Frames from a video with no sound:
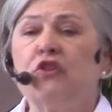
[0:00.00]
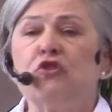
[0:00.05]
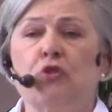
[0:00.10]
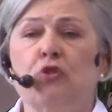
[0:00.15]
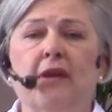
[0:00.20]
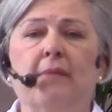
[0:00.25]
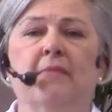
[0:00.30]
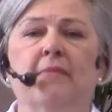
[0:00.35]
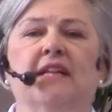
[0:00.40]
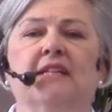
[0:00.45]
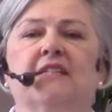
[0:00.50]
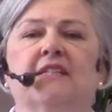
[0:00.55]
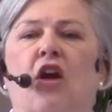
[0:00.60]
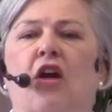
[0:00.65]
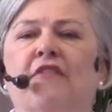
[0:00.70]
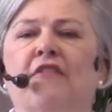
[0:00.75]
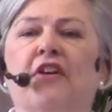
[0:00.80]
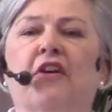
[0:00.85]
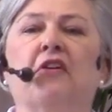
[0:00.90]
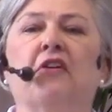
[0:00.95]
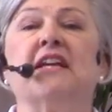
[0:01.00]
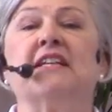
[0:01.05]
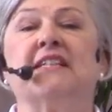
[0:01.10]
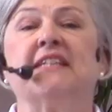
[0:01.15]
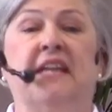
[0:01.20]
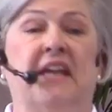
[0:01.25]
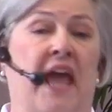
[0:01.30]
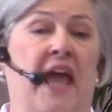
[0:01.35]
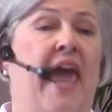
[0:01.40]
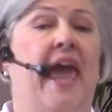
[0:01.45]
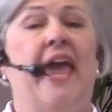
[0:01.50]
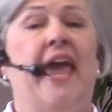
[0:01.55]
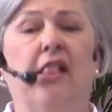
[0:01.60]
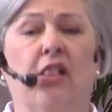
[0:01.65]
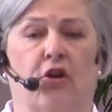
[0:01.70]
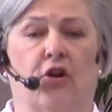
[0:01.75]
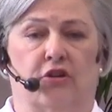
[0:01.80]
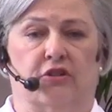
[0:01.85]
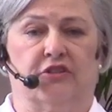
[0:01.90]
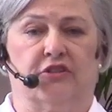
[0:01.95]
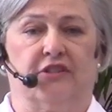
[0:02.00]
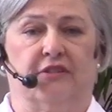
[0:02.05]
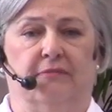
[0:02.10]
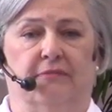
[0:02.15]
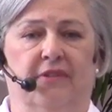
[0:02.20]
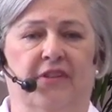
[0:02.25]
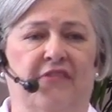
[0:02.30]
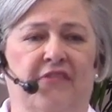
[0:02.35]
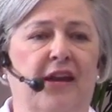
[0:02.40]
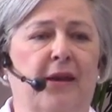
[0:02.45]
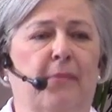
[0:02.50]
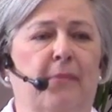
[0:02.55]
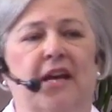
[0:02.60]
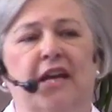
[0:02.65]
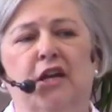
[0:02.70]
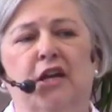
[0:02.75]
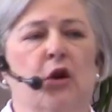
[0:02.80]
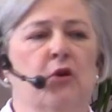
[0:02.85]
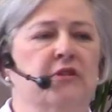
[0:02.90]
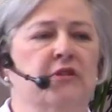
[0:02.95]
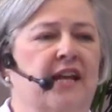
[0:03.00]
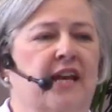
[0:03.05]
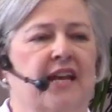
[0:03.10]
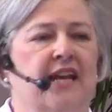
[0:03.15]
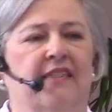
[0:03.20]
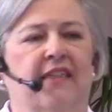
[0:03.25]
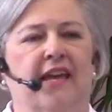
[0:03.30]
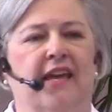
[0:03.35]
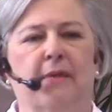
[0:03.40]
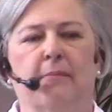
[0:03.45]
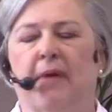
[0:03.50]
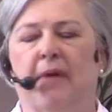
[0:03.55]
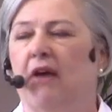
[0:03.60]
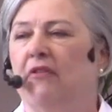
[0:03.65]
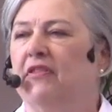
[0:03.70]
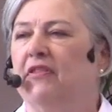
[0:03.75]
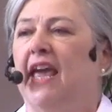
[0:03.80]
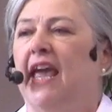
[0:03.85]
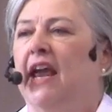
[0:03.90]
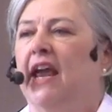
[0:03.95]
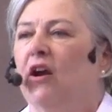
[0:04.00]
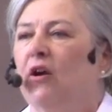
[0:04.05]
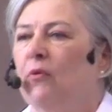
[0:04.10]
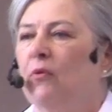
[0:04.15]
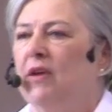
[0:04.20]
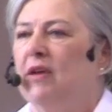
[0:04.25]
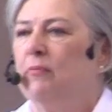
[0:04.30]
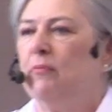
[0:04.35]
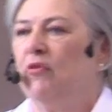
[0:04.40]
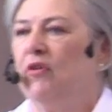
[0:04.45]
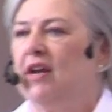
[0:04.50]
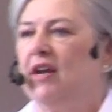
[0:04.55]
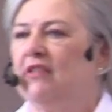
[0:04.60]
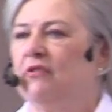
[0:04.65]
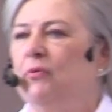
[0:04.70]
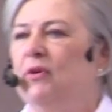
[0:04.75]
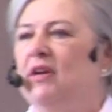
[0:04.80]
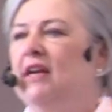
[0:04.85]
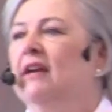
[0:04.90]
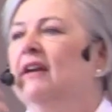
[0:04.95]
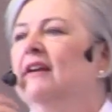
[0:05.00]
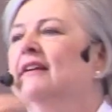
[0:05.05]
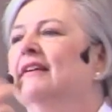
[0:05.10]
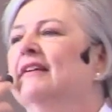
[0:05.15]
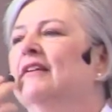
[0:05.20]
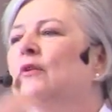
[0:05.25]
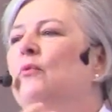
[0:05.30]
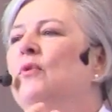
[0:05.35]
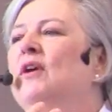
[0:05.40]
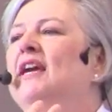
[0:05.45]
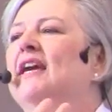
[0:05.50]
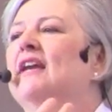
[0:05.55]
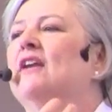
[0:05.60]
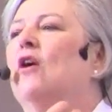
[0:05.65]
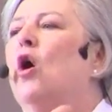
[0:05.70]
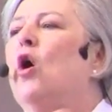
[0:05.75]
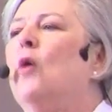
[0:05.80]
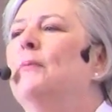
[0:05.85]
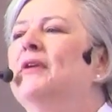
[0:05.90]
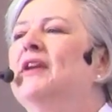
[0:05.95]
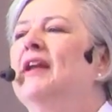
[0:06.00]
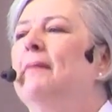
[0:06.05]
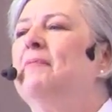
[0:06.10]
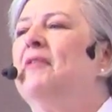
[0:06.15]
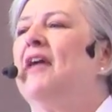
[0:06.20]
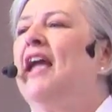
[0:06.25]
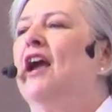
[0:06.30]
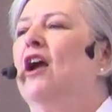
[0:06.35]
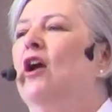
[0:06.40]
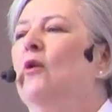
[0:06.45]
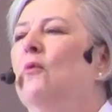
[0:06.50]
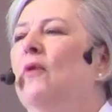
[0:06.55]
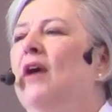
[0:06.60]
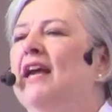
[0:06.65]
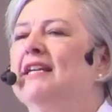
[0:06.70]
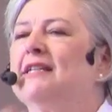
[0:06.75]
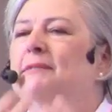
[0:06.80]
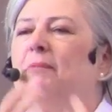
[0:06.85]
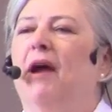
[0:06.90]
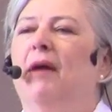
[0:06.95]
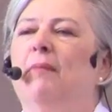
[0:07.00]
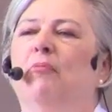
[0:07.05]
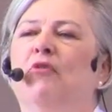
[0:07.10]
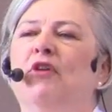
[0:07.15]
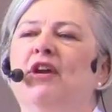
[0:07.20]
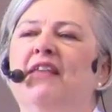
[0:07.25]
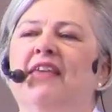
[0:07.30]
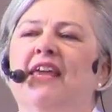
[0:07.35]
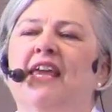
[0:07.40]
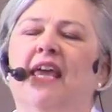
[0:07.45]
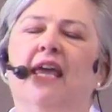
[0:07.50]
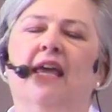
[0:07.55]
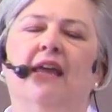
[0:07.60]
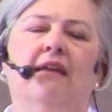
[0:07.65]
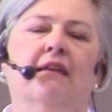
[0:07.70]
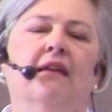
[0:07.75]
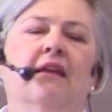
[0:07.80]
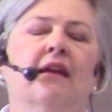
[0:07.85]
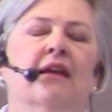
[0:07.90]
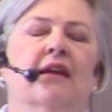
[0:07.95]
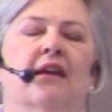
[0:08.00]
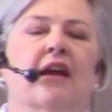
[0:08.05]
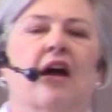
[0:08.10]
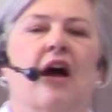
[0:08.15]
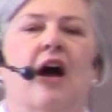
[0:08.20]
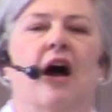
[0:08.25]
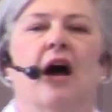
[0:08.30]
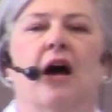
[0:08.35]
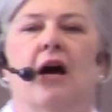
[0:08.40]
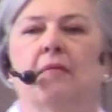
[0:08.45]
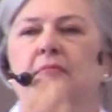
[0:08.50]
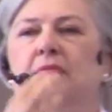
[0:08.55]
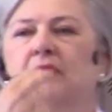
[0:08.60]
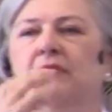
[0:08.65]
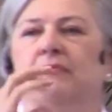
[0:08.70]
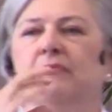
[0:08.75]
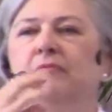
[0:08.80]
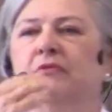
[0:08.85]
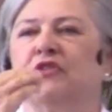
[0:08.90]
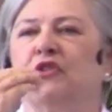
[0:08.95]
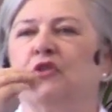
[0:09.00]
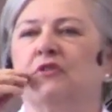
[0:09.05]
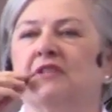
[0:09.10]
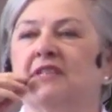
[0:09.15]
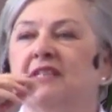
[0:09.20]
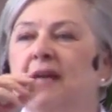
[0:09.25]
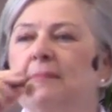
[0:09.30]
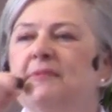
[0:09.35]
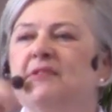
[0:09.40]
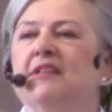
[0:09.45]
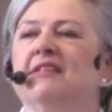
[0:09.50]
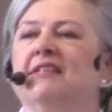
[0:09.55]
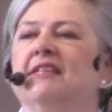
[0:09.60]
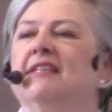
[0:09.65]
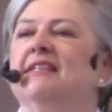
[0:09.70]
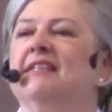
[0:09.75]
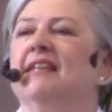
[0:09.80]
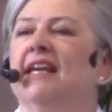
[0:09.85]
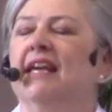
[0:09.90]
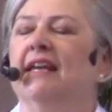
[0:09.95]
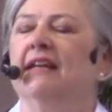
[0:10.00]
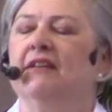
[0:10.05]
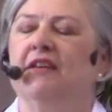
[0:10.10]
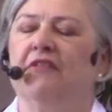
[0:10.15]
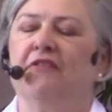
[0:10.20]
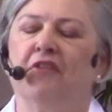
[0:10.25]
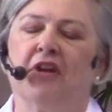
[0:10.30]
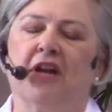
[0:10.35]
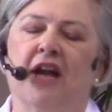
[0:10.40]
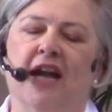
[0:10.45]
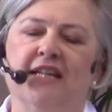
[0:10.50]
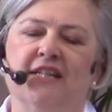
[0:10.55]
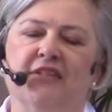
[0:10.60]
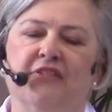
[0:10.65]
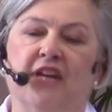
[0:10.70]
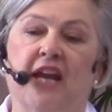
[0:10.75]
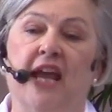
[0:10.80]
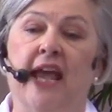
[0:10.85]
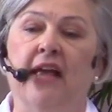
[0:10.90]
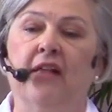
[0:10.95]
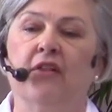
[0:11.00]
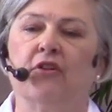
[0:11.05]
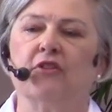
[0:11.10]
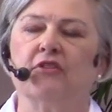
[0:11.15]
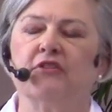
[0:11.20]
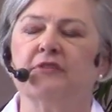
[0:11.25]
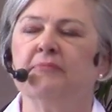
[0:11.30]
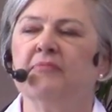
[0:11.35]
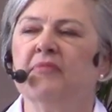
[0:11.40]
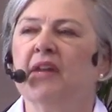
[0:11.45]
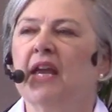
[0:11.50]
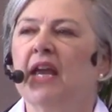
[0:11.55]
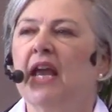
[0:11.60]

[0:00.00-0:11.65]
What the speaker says: treatments are various inhalers. If anybody knows anything about the air we breathe, we can open up the airways by breathing in certain substances in different kinds of inhalers.